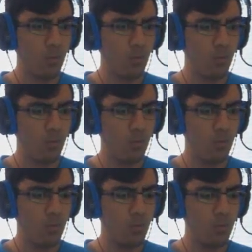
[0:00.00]

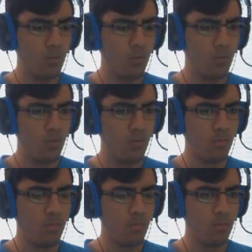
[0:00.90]

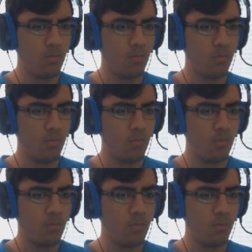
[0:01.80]

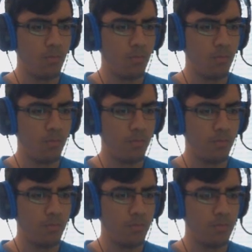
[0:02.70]

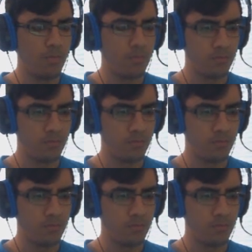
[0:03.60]
(no one is talking)